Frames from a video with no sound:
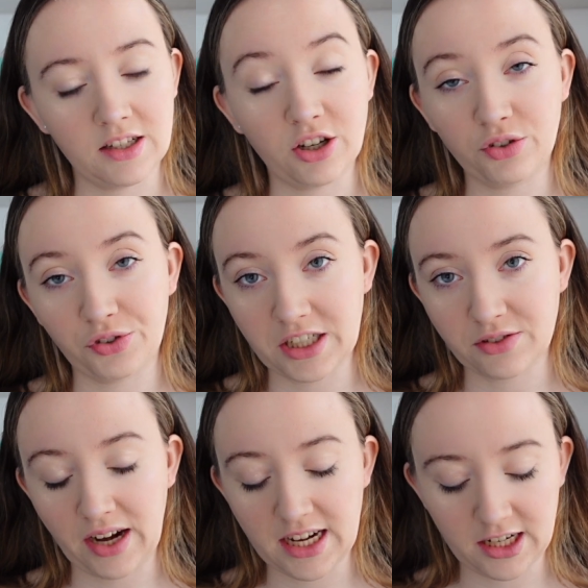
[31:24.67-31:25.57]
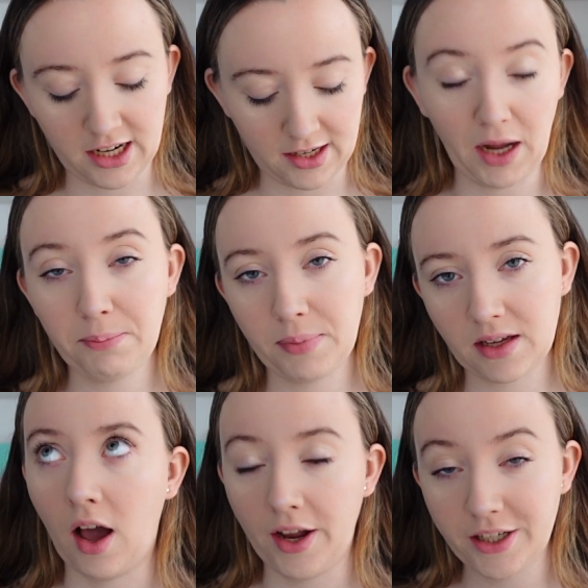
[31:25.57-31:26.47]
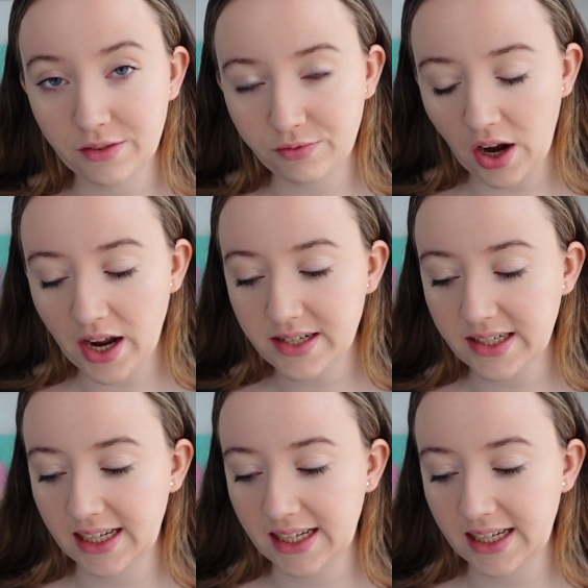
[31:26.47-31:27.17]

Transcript: the Goodreads rating might be kind of right